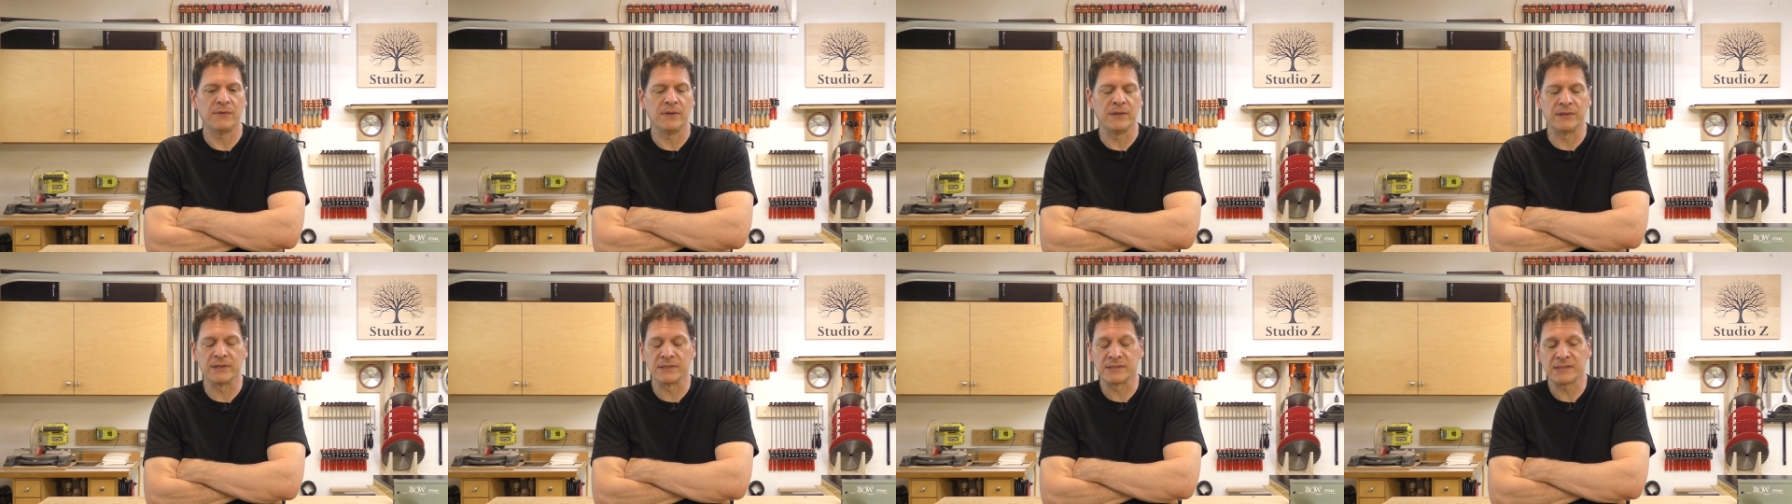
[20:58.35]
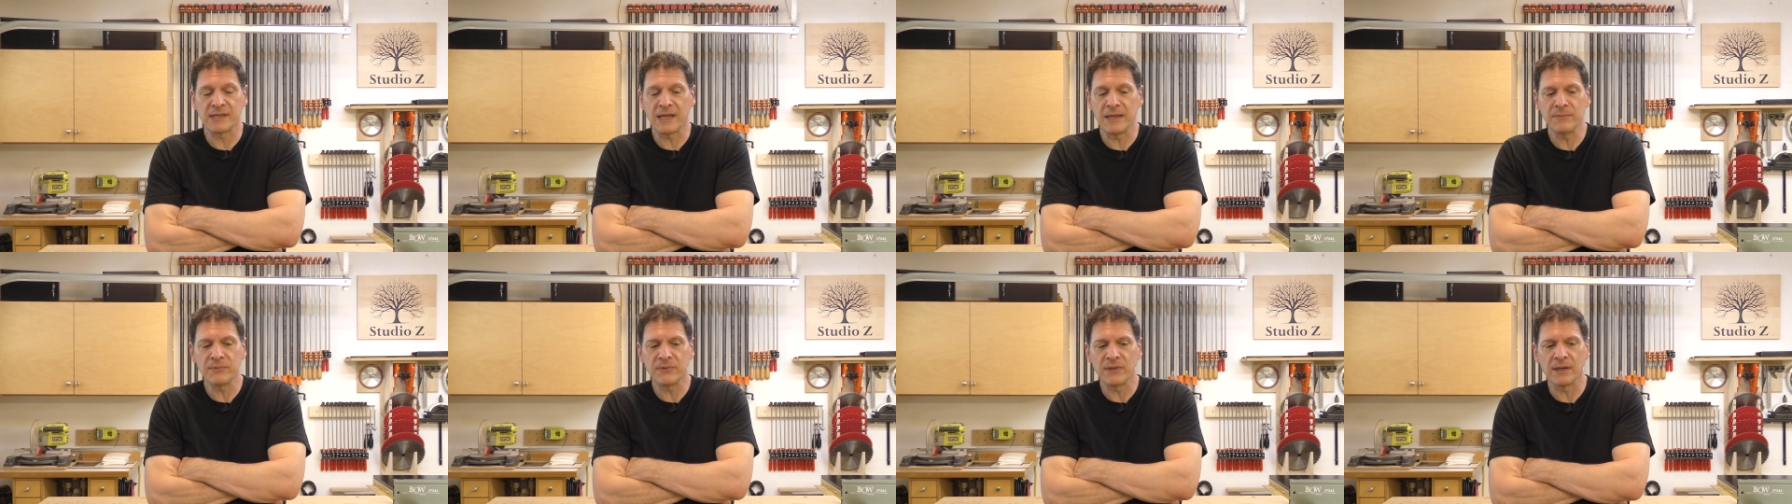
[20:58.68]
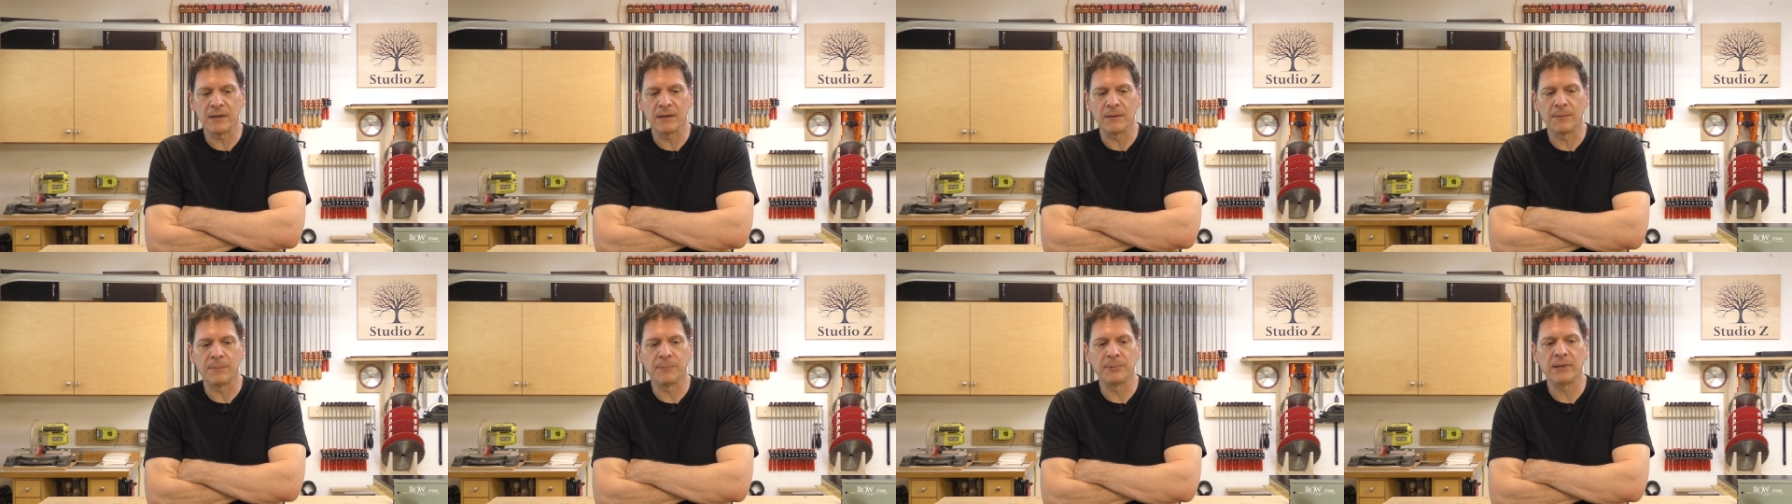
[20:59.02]
the same
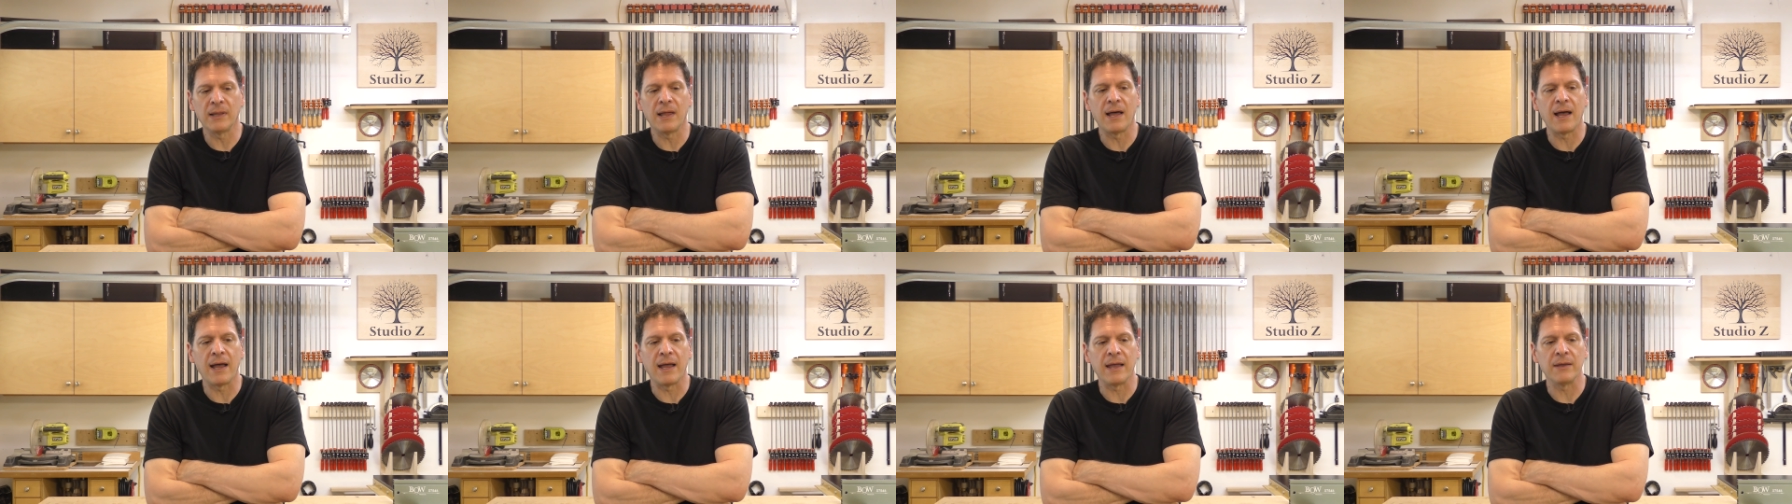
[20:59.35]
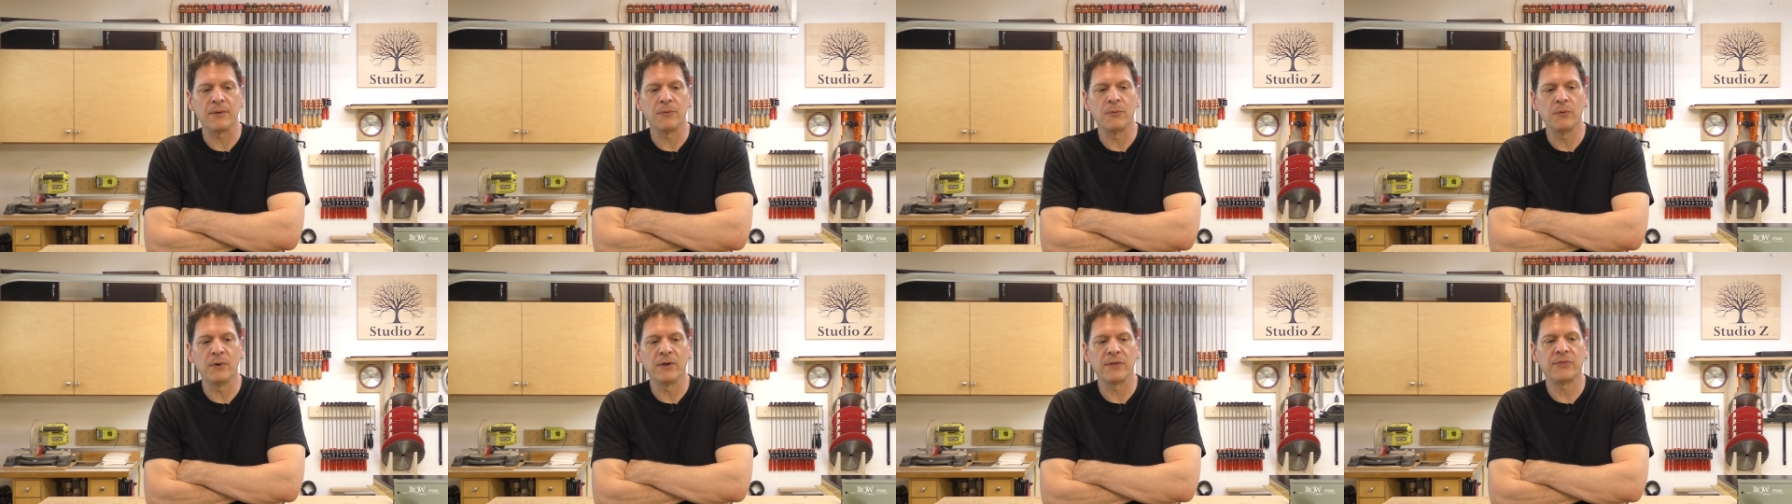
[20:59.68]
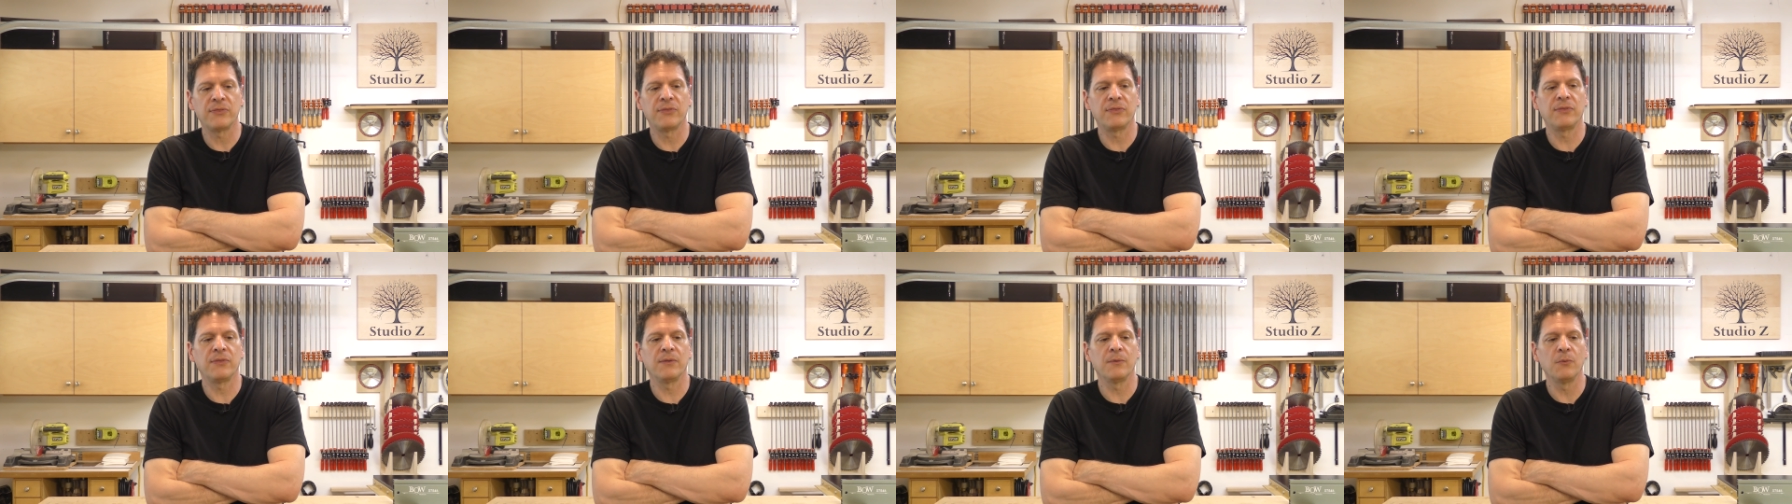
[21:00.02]
thing apply
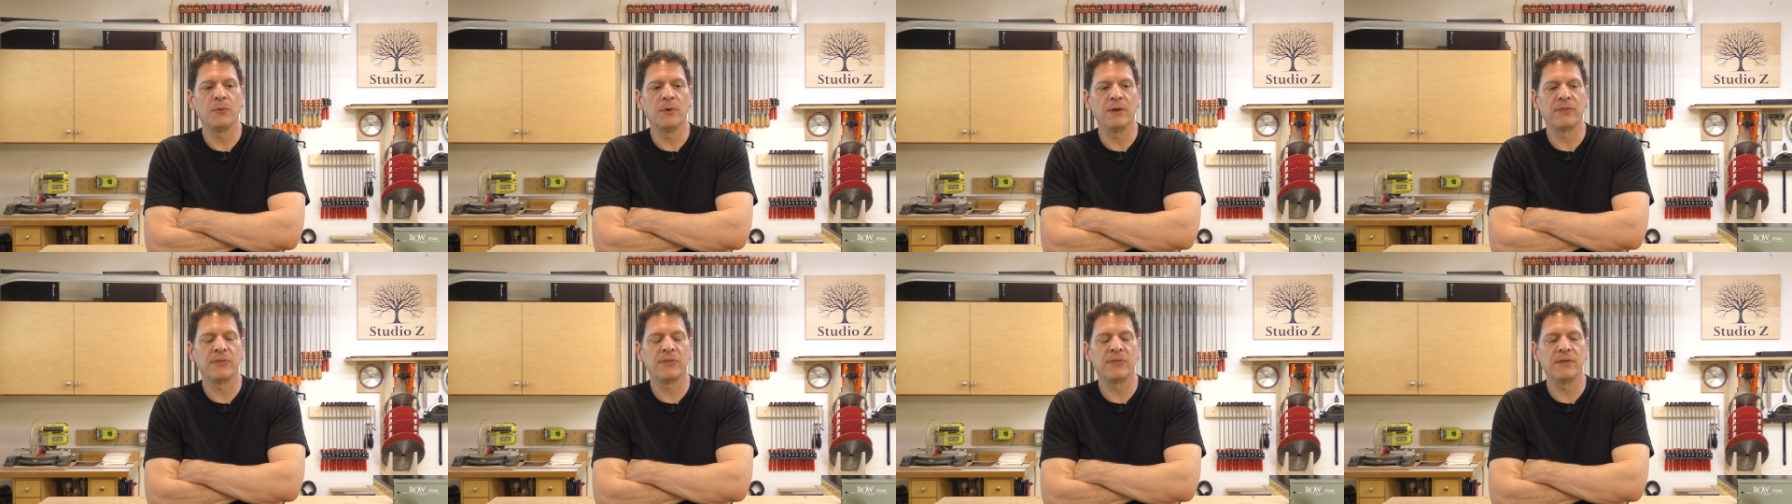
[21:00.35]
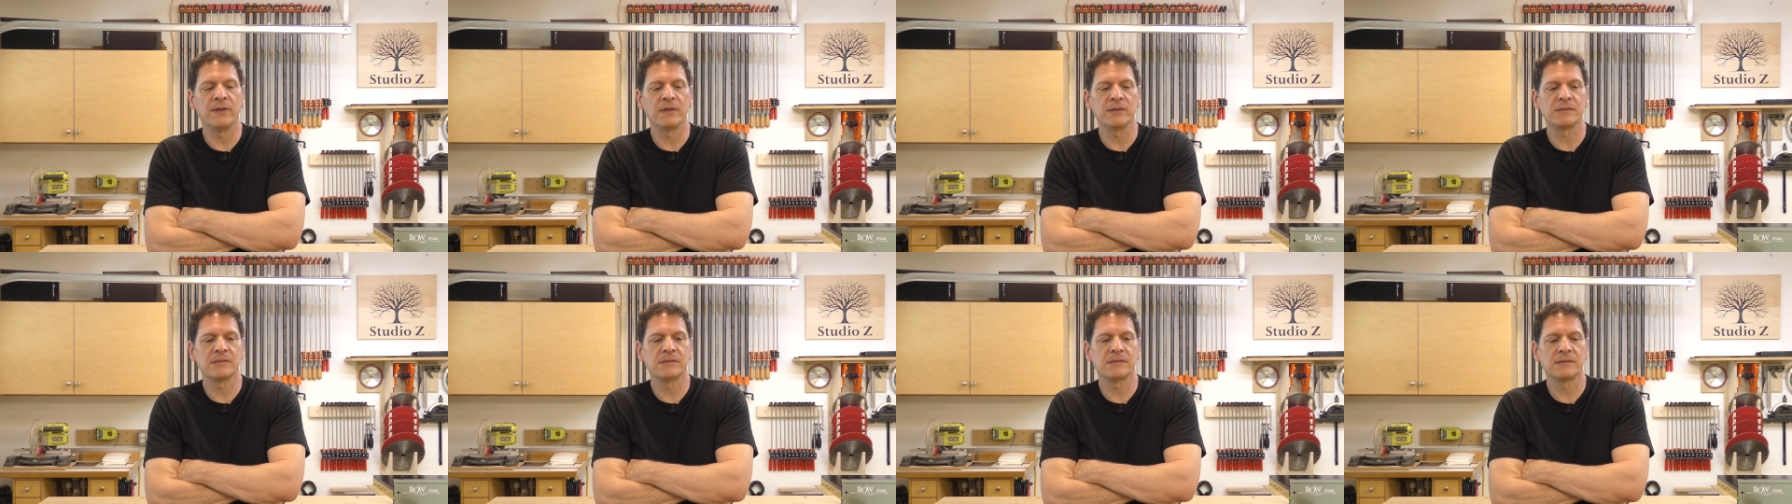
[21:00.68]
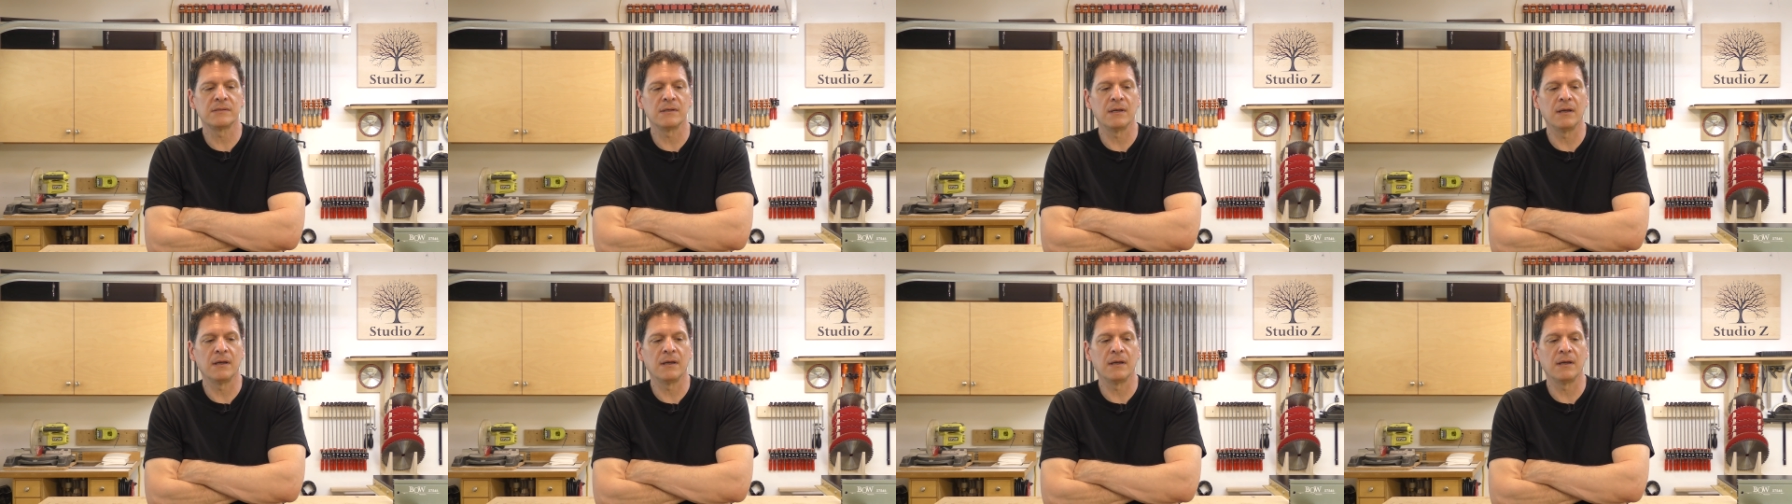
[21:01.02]
with, with this